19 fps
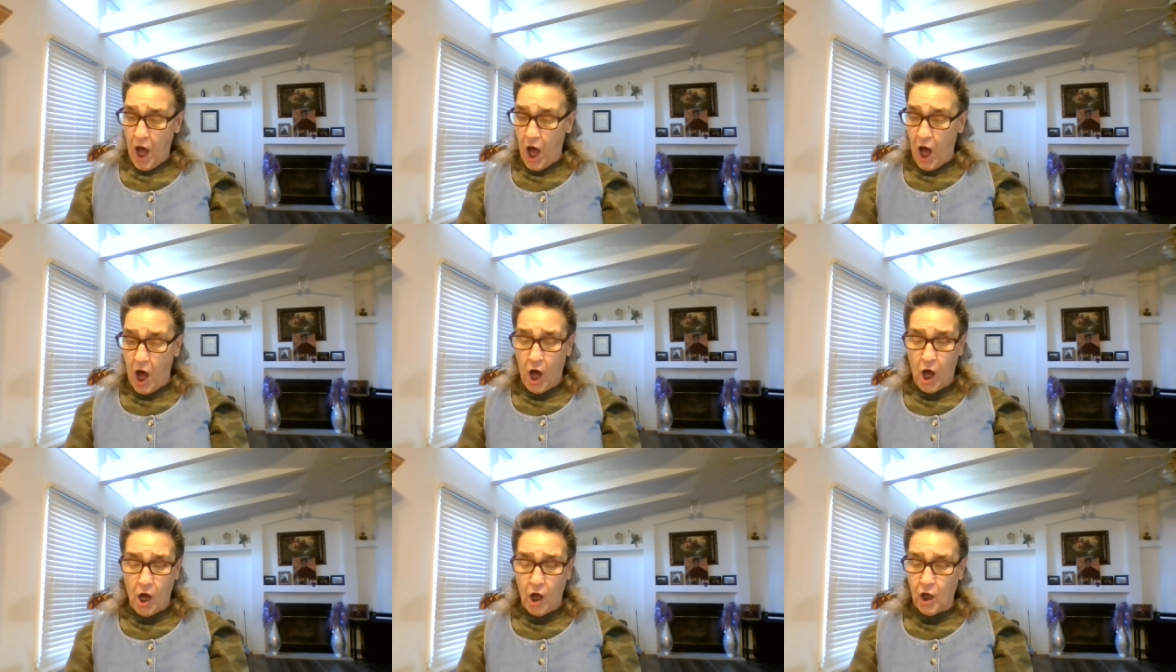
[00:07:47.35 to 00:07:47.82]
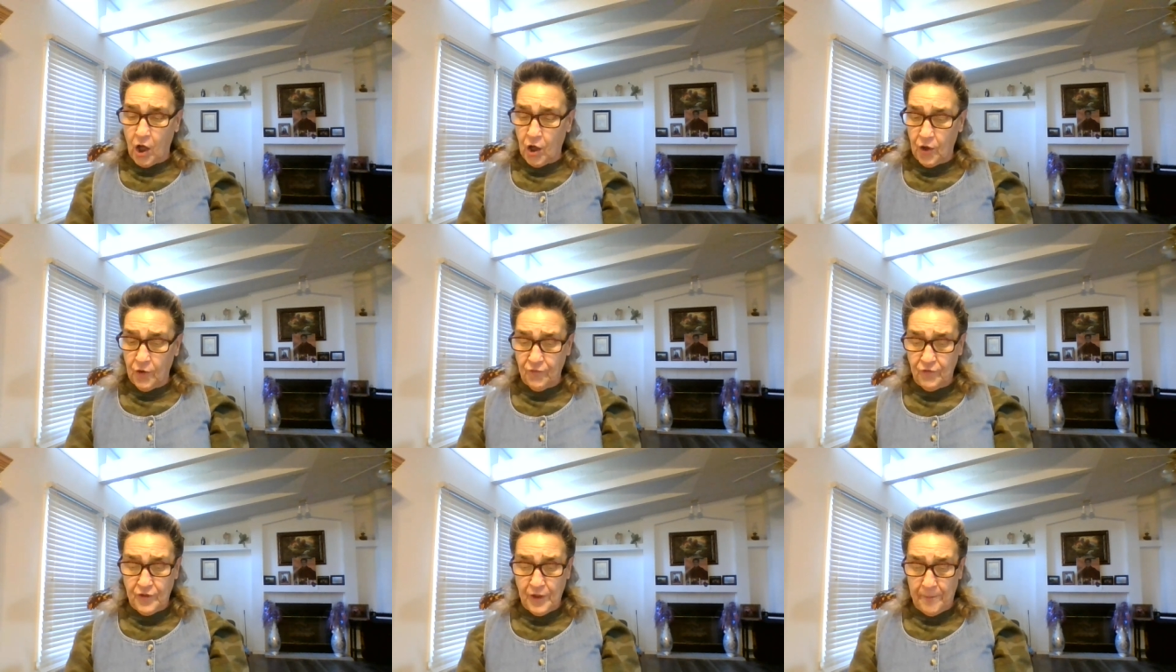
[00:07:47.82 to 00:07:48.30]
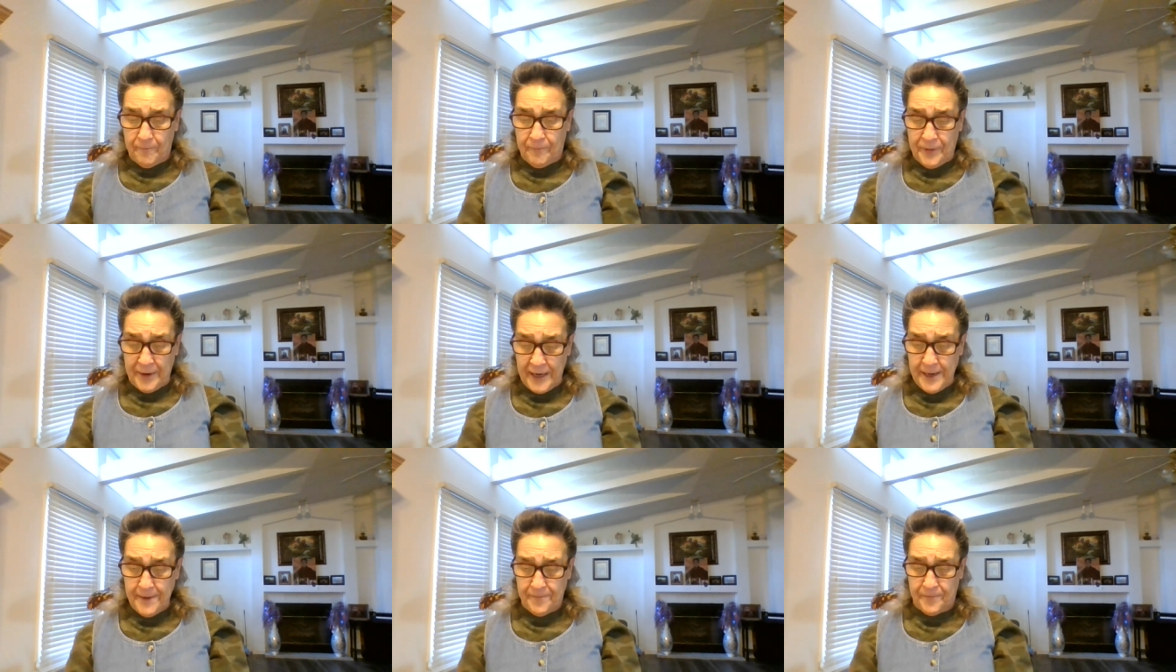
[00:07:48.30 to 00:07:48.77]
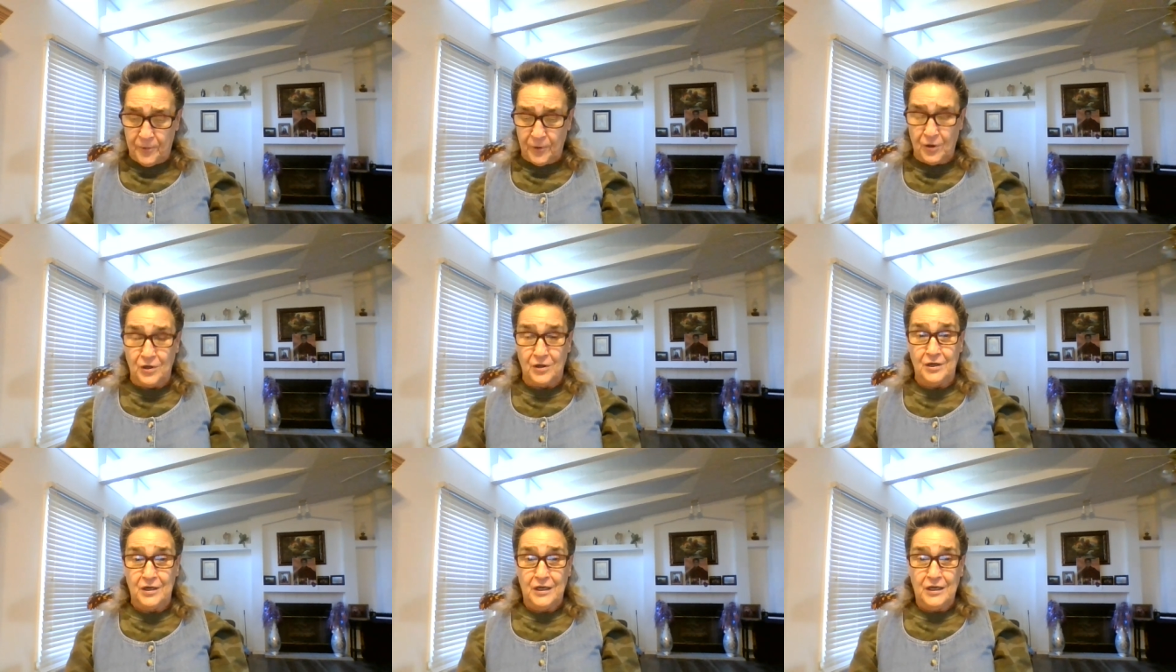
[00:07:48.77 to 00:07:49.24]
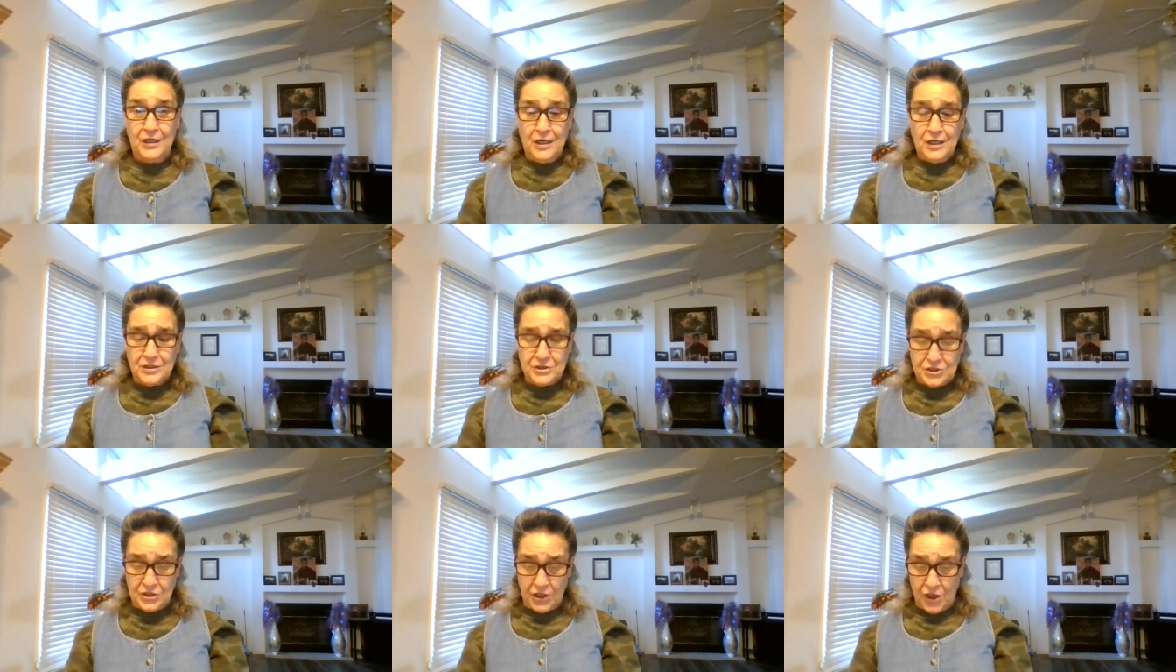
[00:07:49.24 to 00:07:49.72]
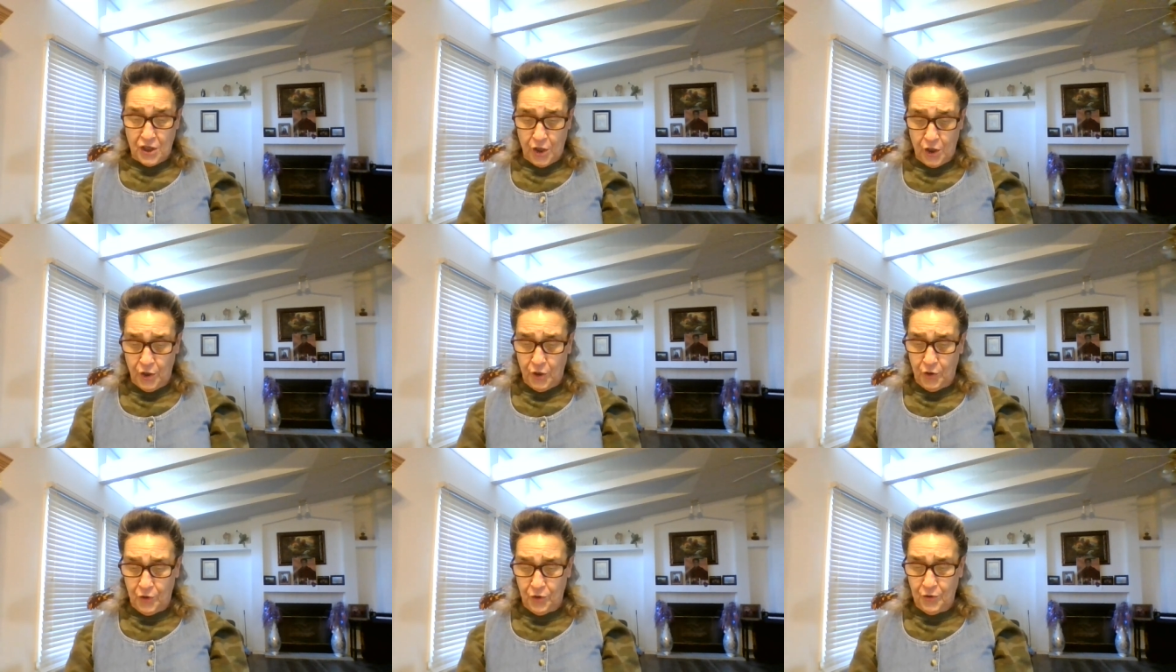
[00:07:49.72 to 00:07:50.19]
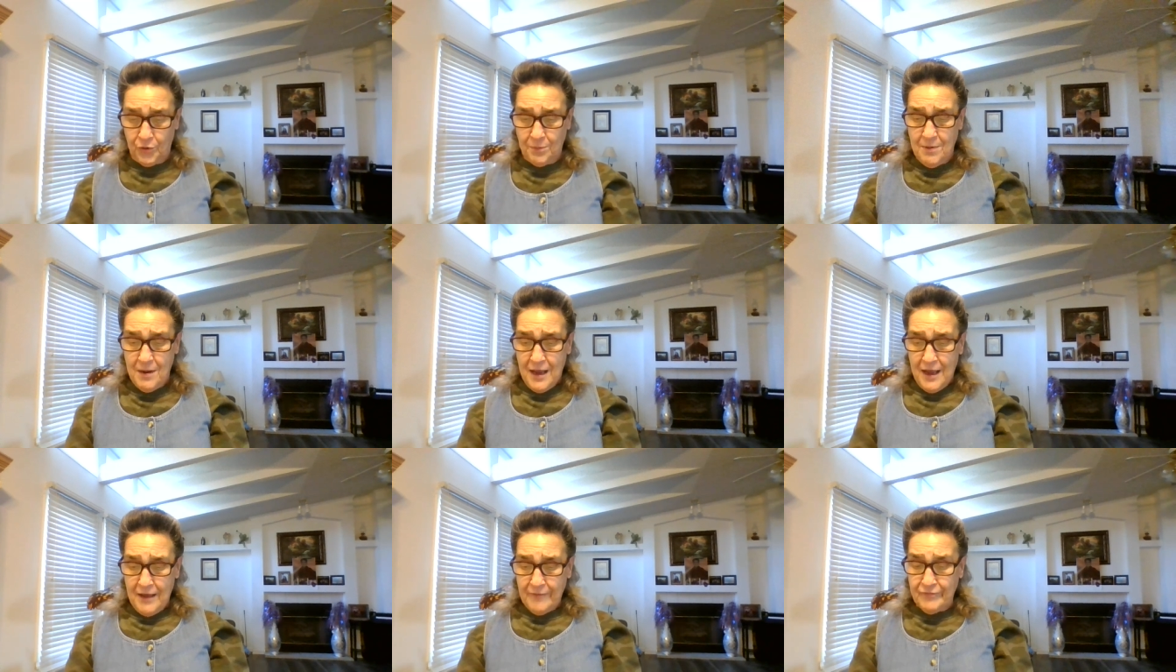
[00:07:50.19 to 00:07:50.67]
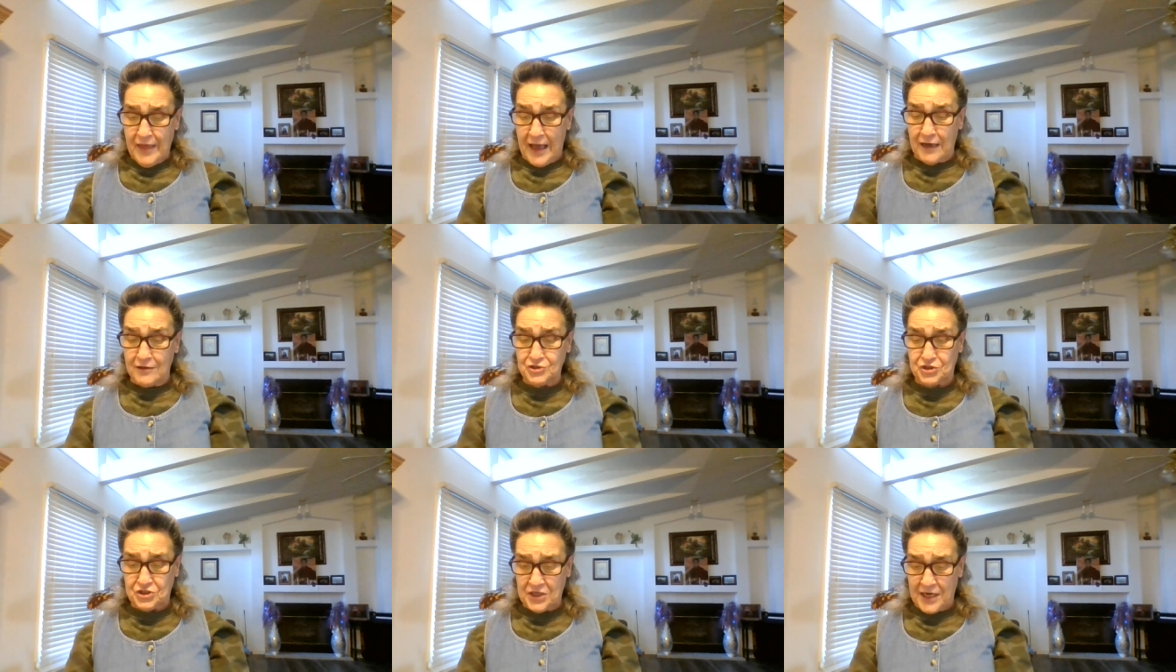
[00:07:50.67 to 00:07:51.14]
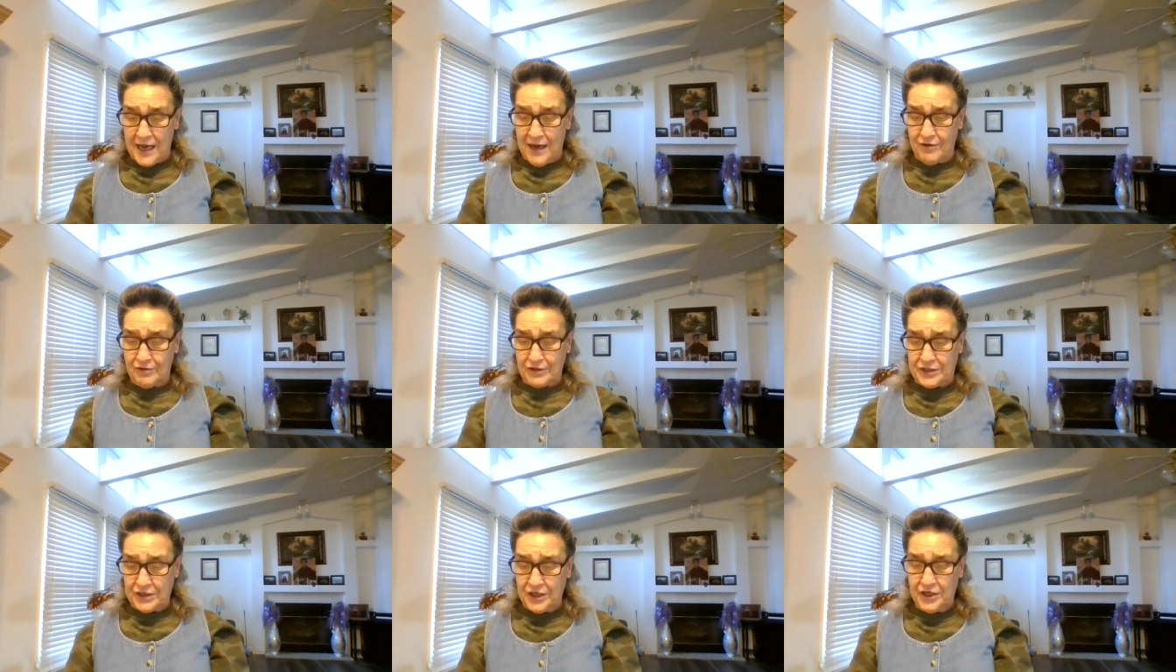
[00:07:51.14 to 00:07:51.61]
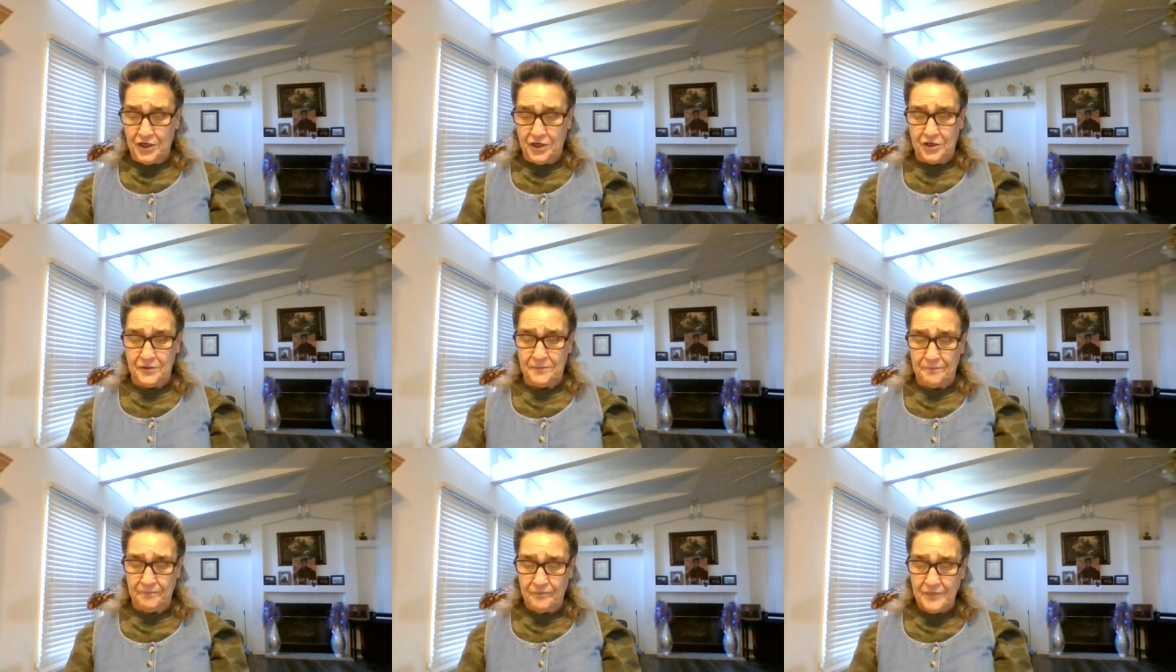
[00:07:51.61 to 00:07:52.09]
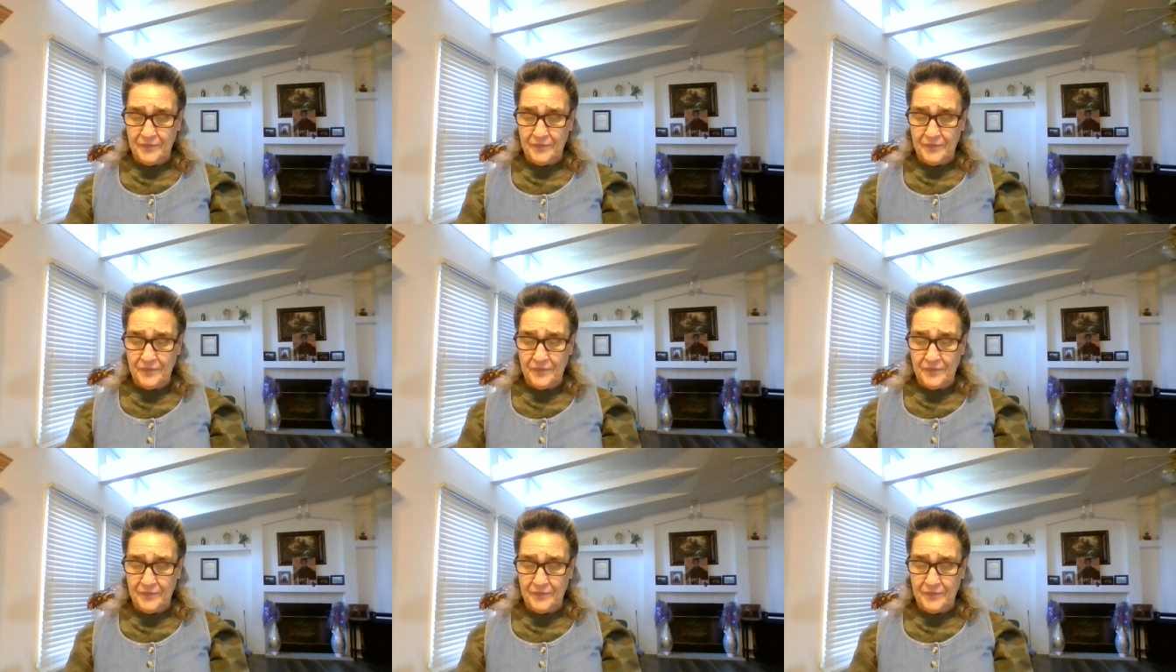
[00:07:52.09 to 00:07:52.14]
all the people to whom thou shalt come,